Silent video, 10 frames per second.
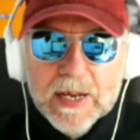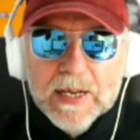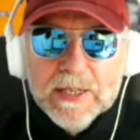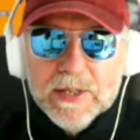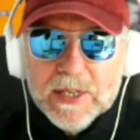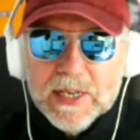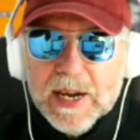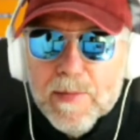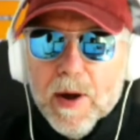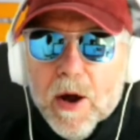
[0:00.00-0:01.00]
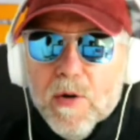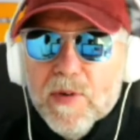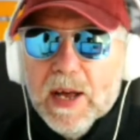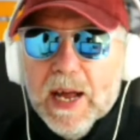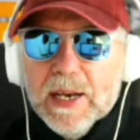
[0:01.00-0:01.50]
to the team over
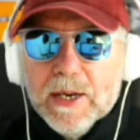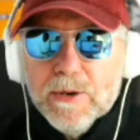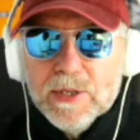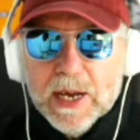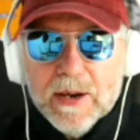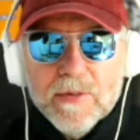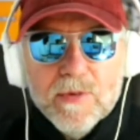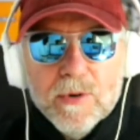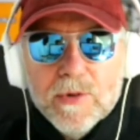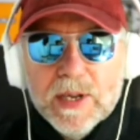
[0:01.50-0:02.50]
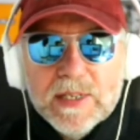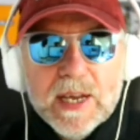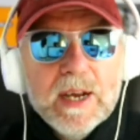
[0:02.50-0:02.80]
at Doosan for this